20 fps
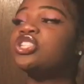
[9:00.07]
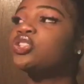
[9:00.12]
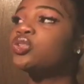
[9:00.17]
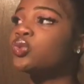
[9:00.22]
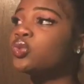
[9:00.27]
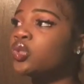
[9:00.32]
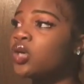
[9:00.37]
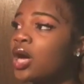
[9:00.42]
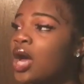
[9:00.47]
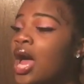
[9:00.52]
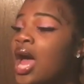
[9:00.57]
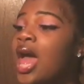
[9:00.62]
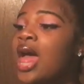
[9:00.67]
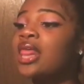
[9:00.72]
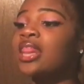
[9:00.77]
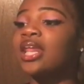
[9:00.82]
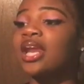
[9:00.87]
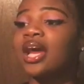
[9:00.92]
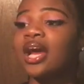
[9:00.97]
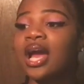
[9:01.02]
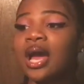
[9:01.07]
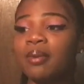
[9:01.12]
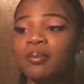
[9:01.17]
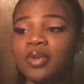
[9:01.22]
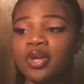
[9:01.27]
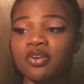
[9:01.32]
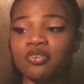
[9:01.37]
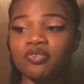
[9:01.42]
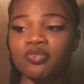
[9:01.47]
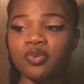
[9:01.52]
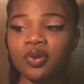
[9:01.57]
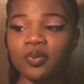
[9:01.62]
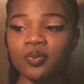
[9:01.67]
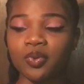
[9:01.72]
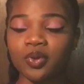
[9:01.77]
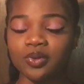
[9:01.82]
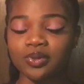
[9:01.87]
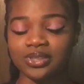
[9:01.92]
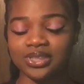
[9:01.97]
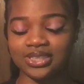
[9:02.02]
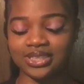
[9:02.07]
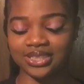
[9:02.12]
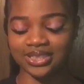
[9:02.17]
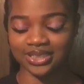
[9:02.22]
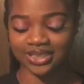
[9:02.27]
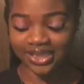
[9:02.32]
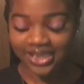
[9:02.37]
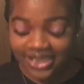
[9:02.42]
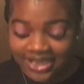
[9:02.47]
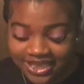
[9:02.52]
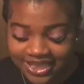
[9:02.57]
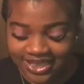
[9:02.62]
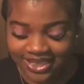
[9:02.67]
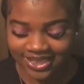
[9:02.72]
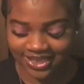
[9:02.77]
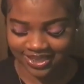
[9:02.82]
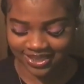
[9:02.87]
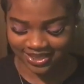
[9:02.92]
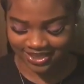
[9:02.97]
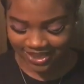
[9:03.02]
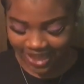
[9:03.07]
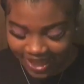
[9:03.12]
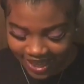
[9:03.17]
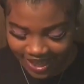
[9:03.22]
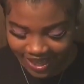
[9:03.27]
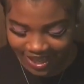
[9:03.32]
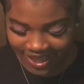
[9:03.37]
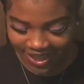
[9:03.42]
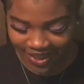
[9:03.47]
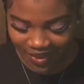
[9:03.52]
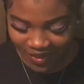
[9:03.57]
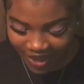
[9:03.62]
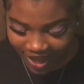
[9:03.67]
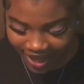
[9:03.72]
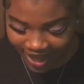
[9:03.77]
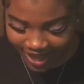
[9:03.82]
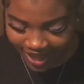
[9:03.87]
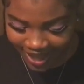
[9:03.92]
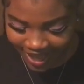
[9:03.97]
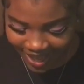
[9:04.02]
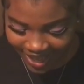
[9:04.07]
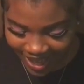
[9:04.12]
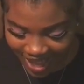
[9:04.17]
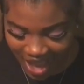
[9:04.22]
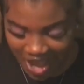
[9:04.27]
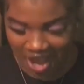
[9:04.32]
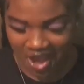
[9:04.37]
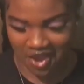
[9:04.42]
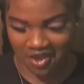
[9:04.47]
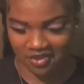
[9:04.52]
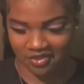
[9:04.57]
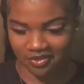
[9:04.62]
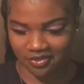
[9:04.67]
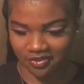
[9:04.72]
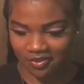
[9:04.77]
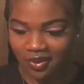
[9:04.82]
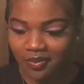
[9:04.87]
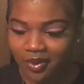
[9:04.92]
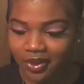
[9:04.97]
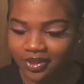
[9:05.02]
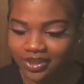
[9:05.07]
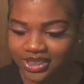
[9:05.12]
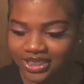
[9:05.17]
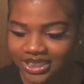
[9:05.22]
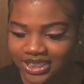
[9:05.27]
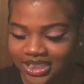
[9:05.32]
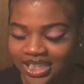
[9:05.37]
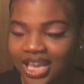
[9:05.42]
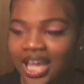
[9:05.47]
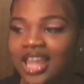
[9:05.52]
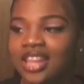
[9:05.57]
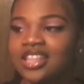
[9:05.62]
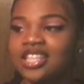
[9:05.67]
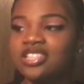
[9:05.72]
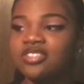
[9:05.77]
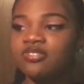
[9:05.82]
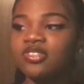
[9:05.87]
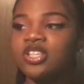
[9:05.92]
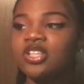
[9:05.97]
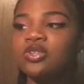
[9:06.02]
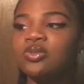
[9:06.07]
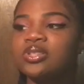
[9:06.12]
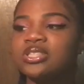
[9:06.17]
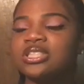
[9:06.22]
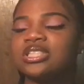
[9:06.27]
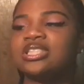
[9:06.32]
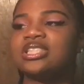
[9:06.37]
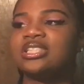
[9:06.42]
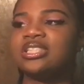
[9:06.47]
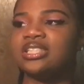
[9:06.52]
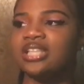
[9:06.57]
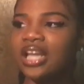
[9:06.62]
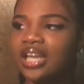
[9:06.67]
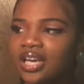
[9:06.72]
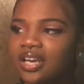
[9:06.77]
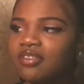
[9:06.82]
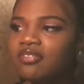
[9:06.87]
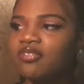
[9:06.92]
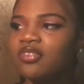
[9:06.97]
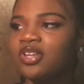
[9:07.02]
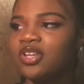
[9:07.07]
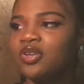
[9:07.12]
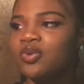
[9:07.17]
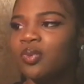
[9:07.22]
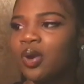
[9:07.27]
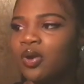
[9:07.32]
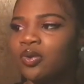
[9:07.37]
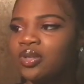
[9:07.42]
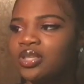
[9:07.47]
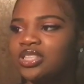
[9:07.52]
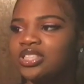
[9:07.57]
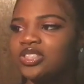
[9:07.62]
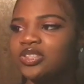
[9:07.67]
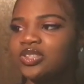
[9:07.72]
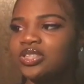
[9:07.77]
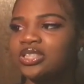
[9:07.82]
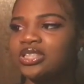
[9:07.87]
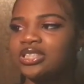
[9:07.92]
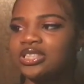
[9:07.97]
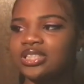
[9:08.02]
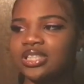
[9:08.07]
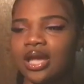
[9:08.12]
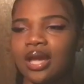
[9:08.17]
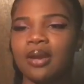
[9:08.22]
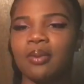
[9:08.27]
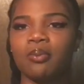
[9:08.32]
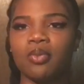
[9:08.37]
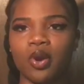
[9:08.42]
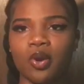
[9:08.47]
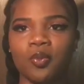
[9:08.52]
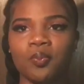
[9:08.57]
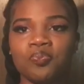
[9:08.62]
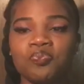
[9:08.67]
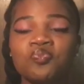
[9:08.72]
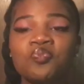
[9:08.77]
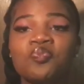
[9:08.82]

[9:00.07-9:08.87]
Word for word: sure that I got me a front row seat okay, a front row seat. This venue is a standing venue only, so it's just like, bro.